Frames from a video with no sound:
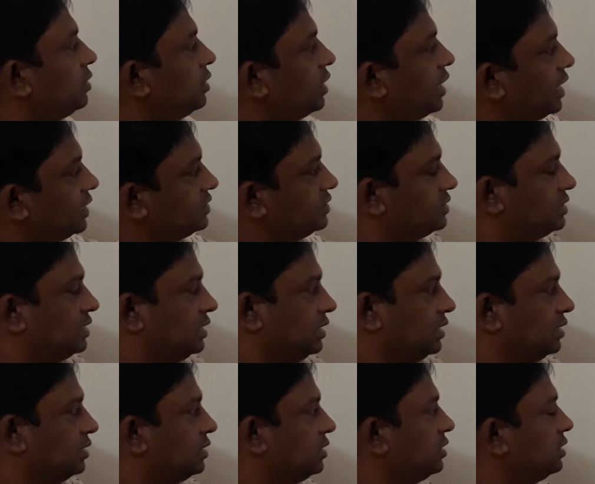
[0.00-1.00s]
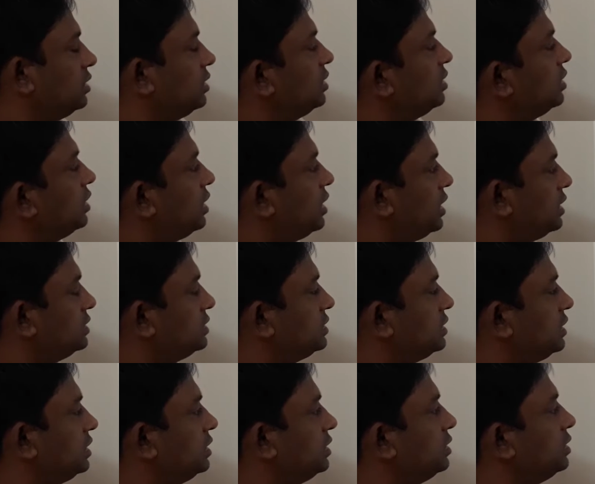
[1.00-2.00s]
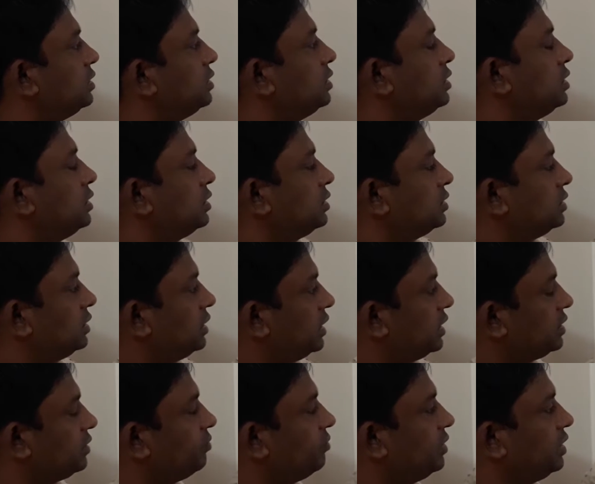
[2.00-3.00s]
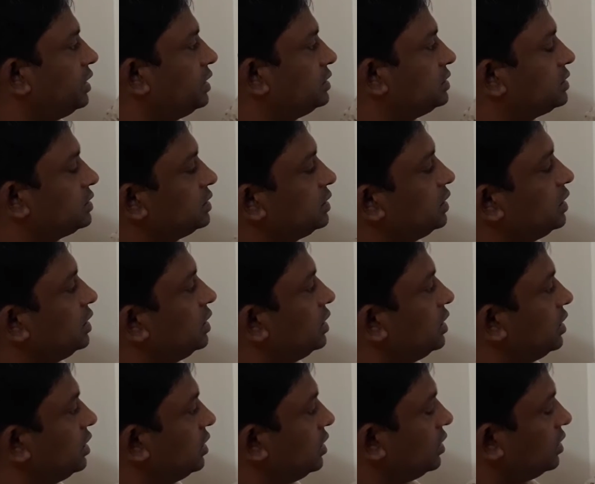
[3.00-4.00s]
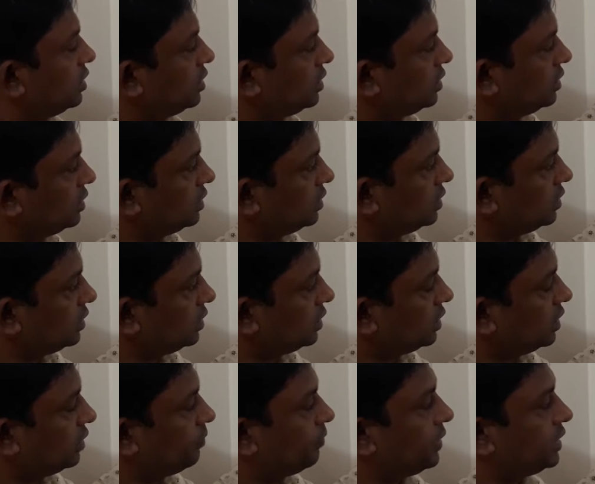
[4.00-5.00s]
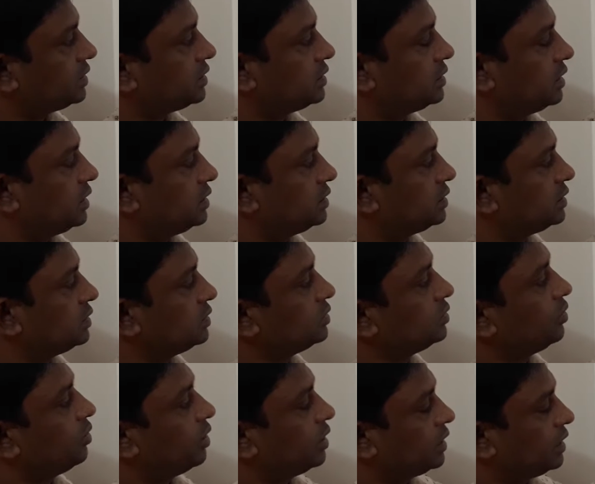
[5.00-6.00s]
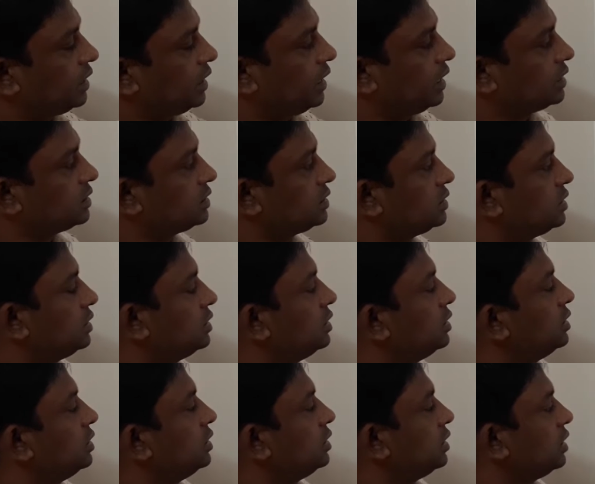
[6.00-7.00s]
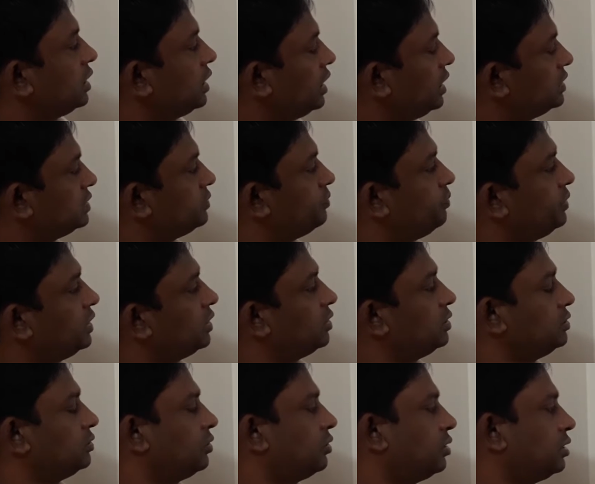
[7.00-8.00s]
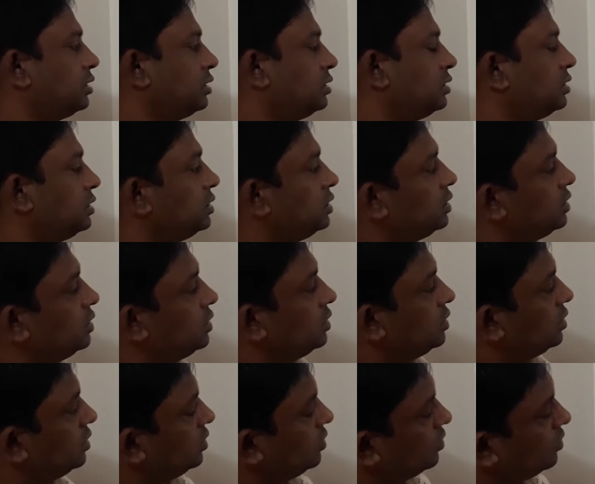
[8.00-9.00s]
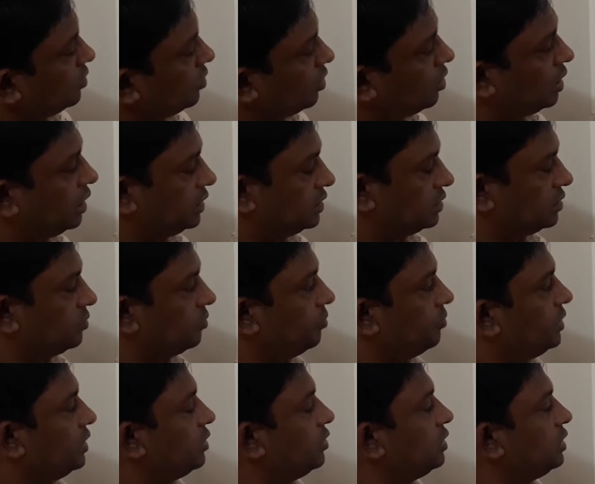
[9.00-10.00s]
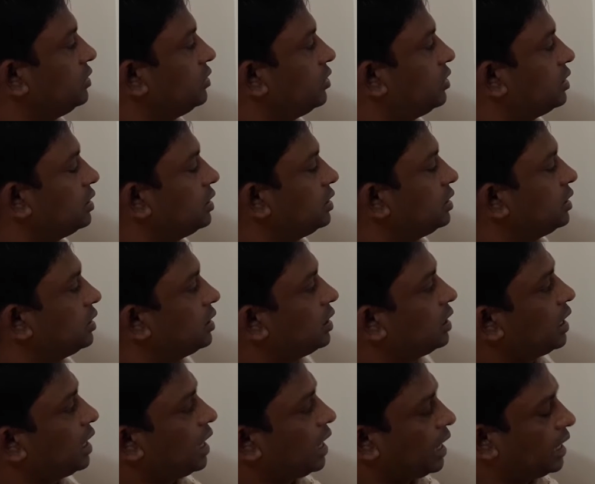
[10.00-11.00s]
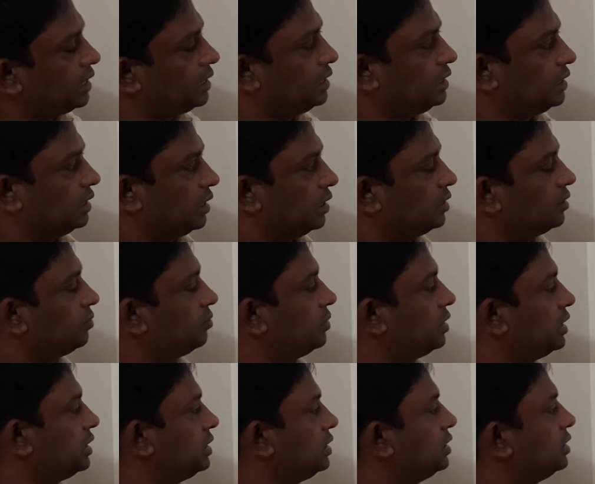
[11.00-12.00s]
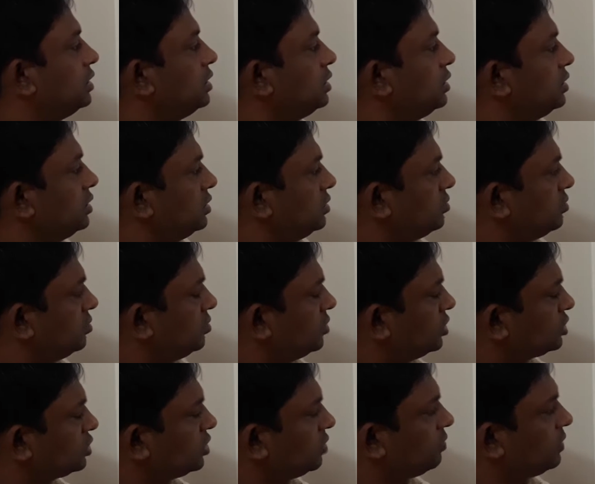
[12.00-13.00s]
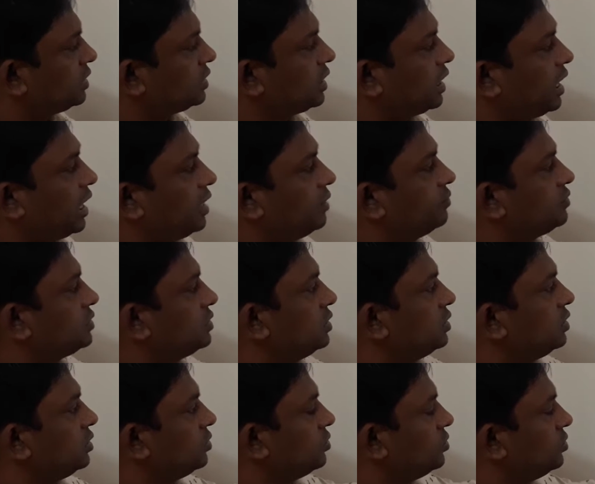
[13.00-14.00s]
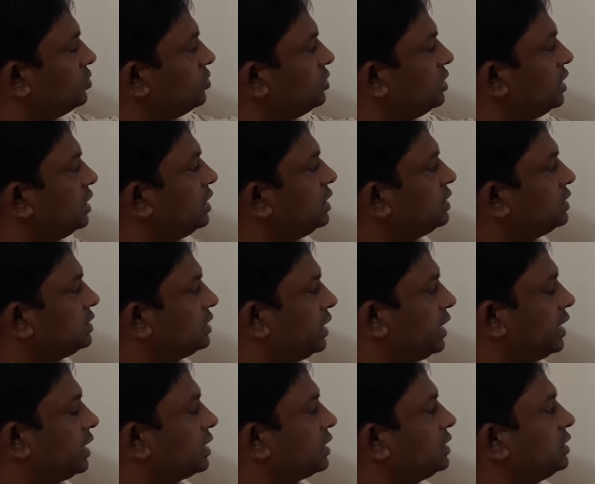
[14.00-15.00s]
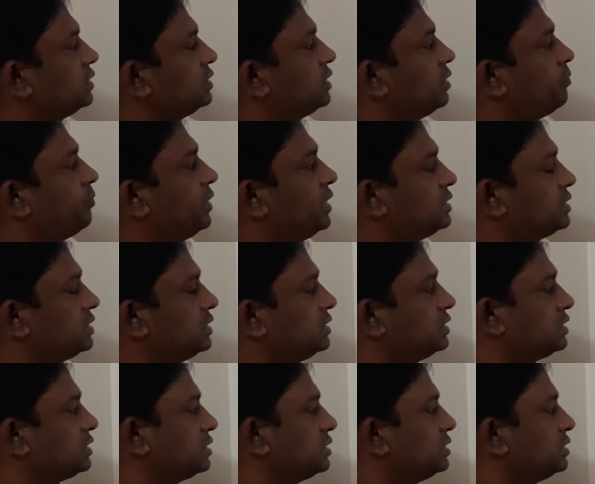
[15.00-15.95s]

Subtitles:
unseen. Unseen, that means the passage or text is beyond your knowledge, beyond your idea, but most of the times we take the passage